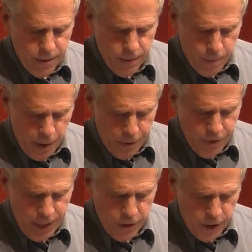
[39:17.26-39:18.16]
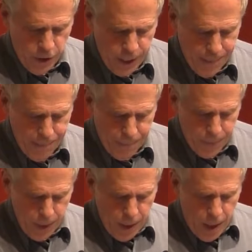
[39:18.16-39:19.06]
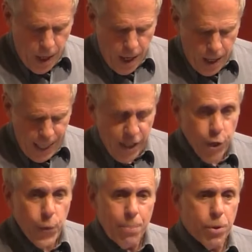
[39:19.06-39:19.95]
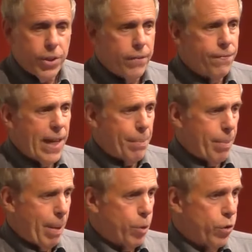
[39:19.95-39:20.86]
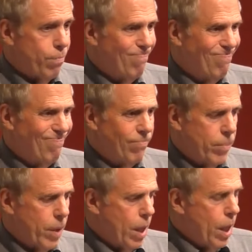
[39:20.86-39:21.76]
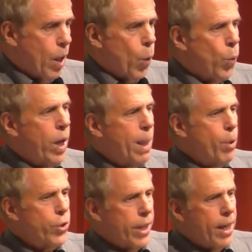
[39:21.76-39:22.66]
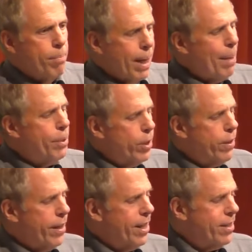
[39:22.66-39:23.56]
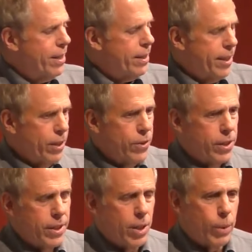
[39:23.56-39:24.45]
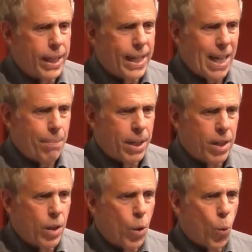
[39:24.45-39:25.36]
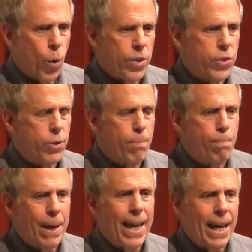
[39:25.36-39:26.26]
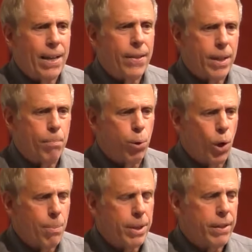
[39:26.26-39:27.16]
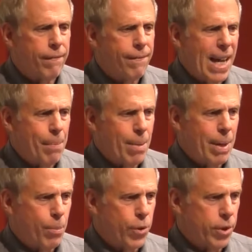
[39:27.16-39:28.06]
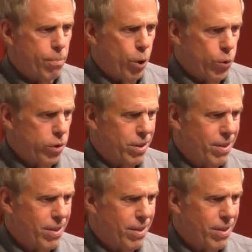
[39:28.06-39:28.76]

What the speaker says: Department of State Security, and 3% family members. One of the most unpopular things that Tillerson did when he came in was to ban the employment of family members at post.